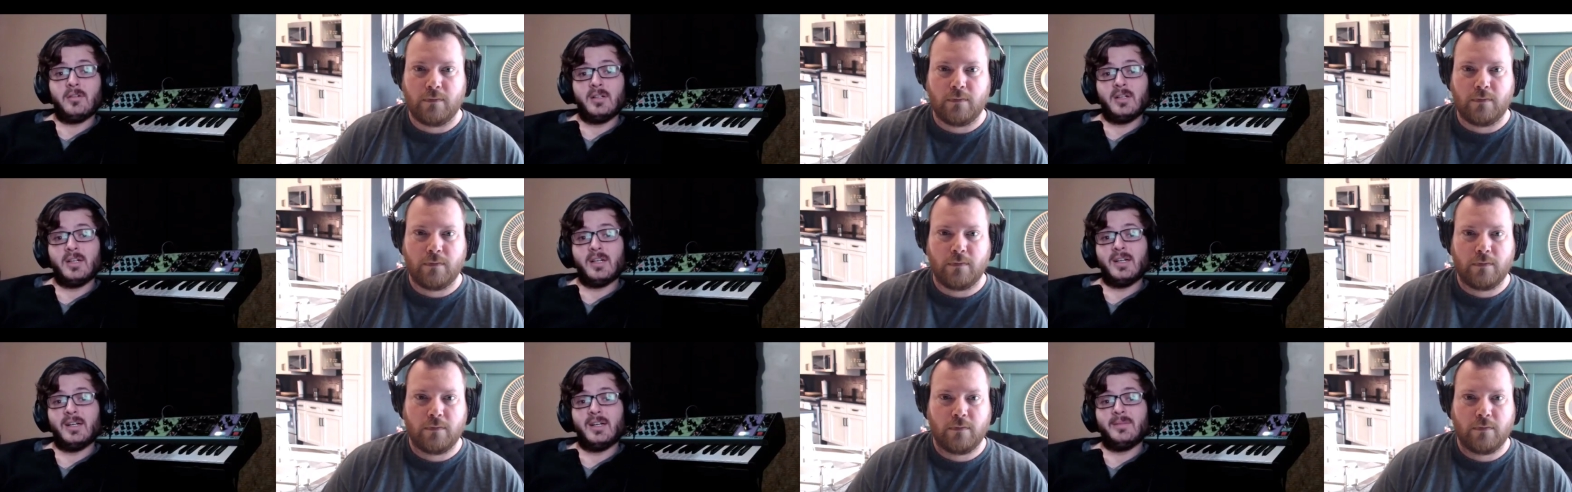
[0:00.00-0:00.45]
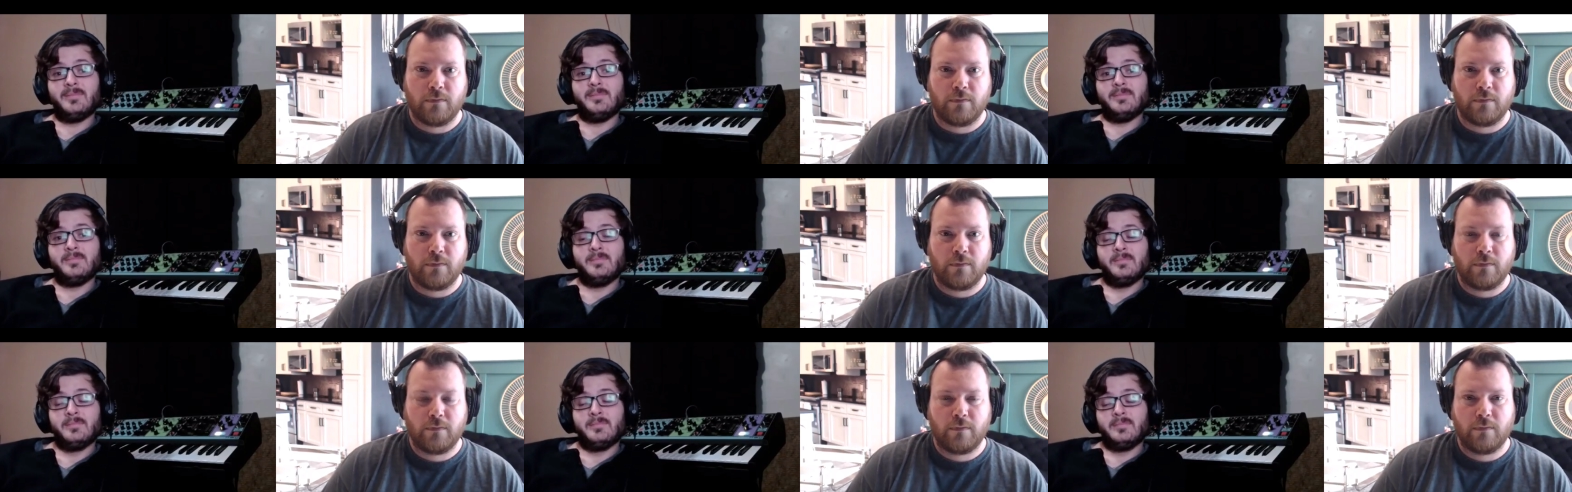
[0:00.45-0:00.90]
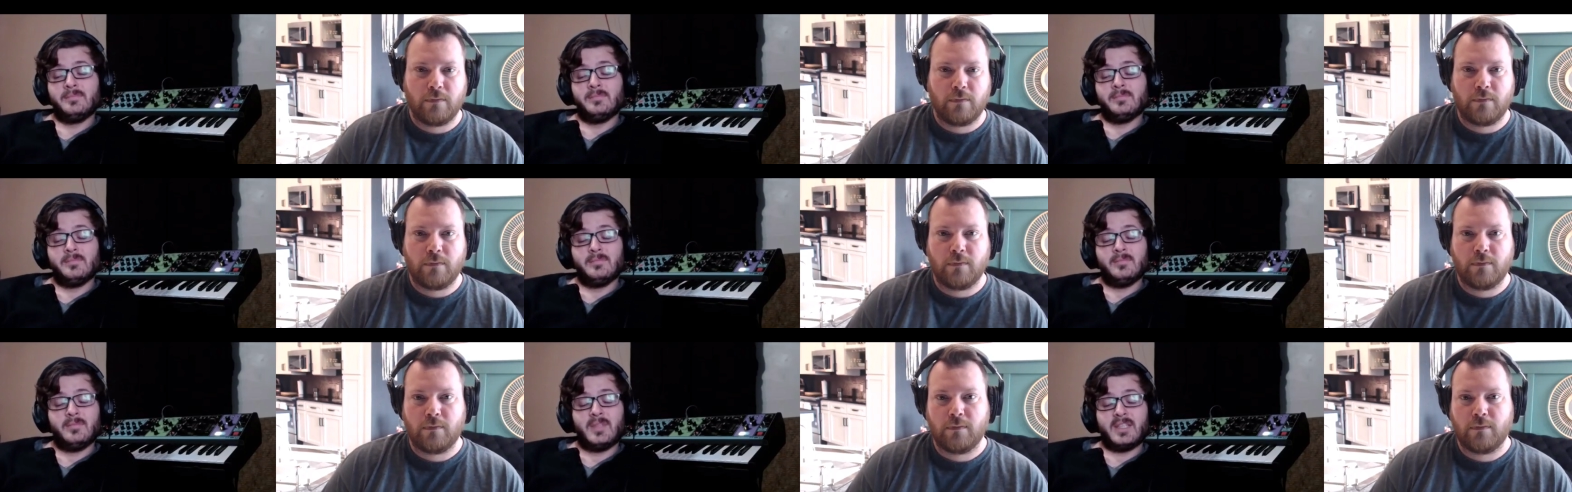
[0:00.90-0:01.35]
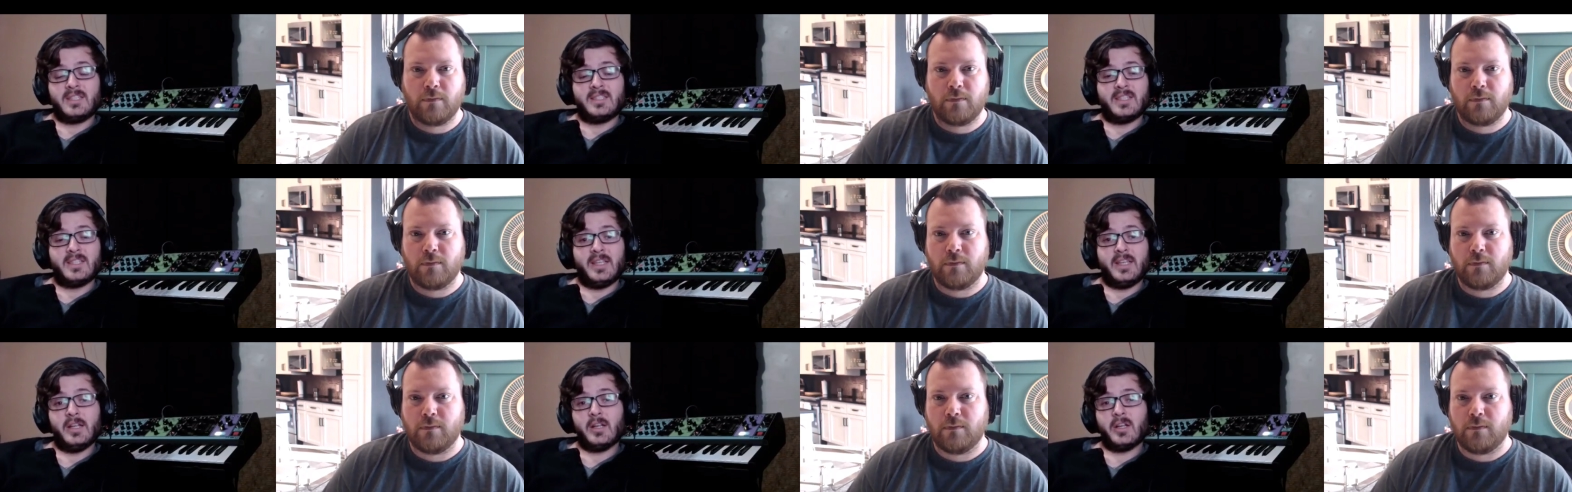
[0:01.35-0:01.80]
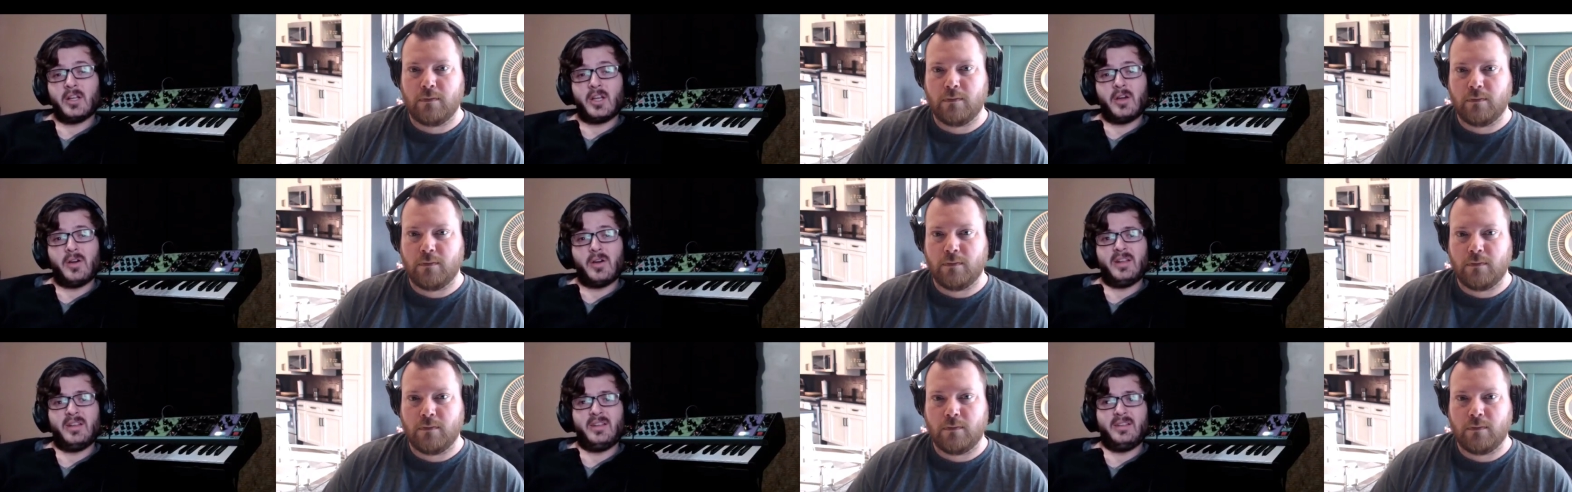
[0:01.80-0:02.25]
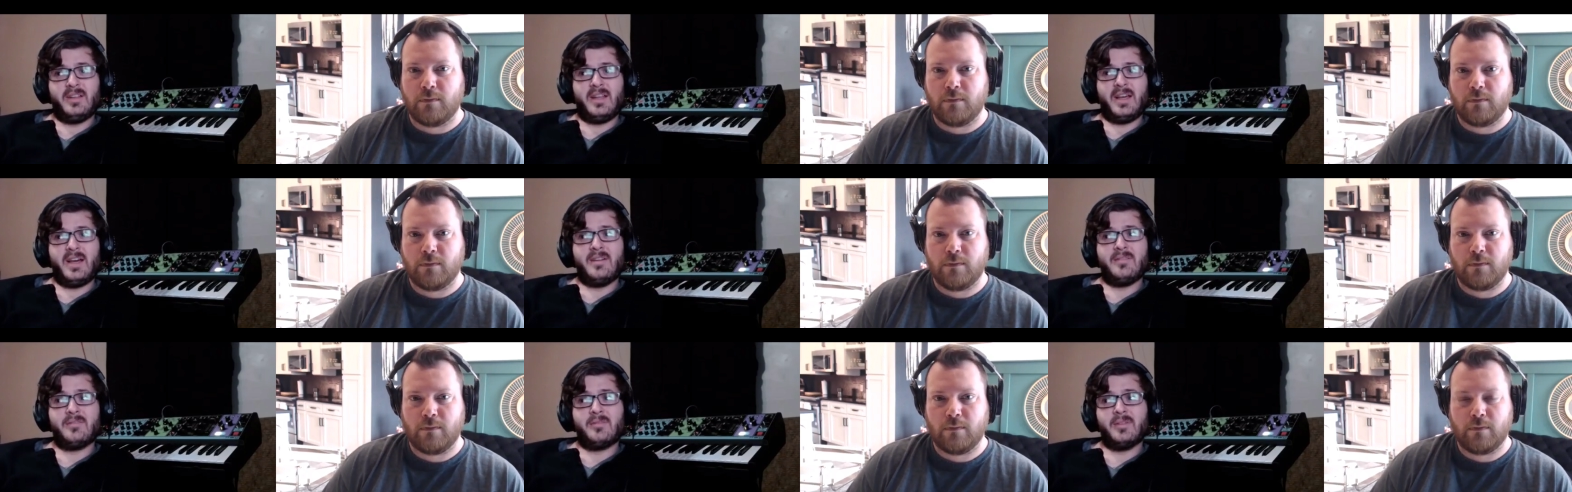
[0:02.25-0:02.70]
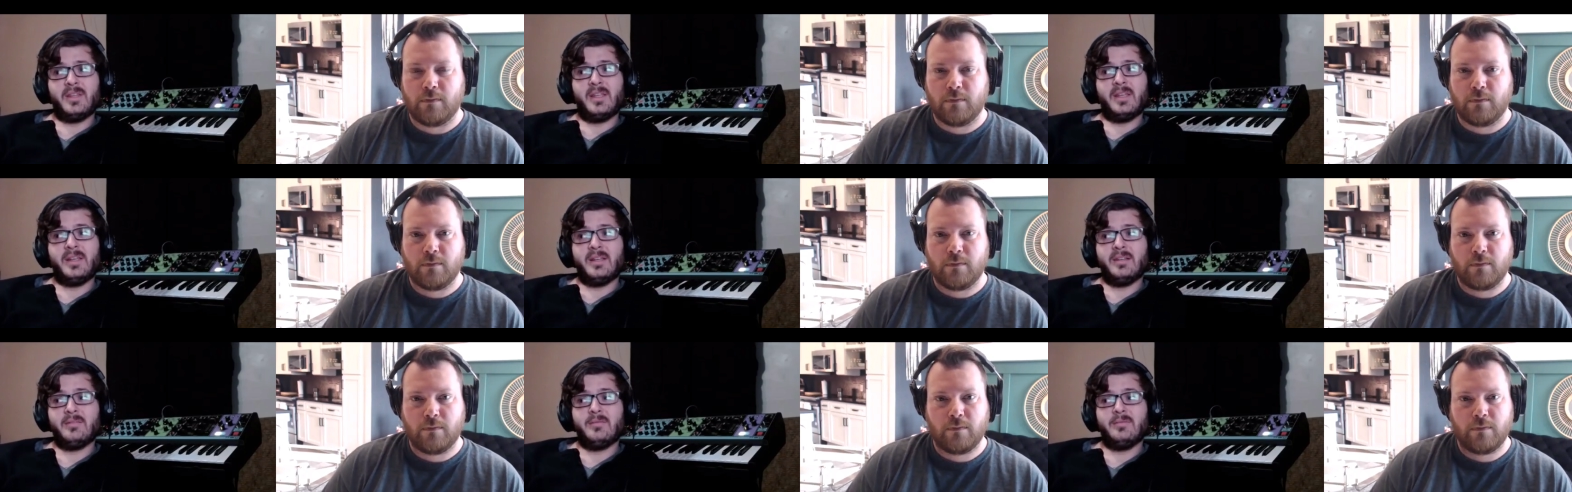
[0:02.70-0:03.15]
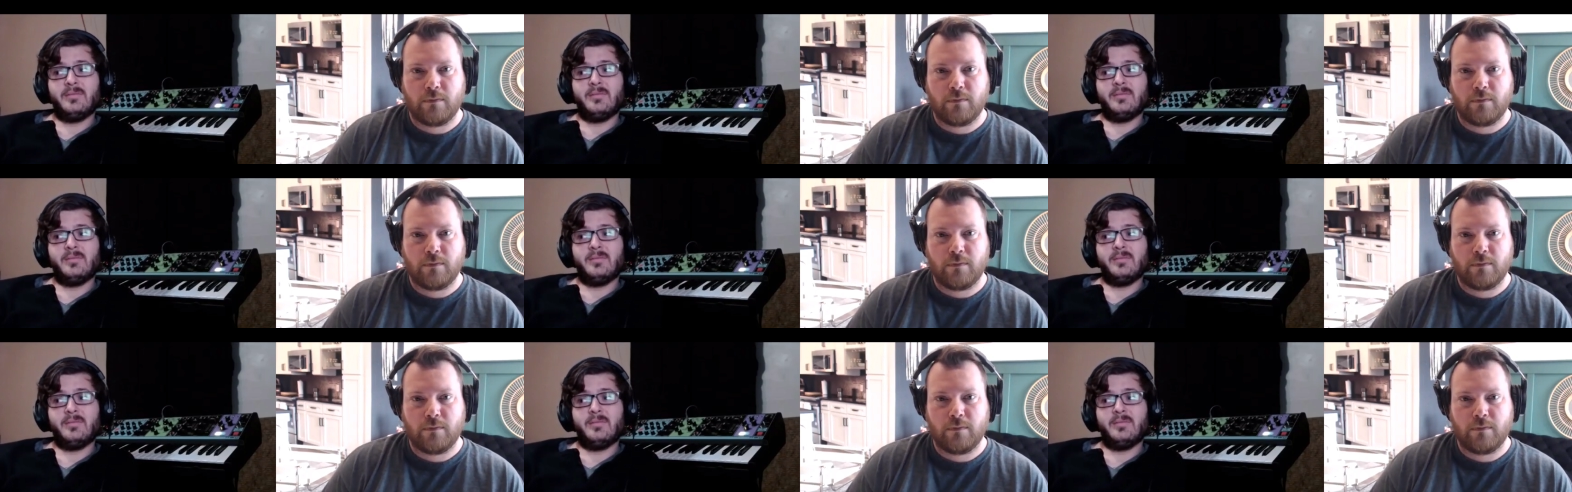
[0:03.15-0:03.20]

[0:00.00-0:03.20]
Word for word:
Speaker 1: Um, like I said, a year ago, I didn't have really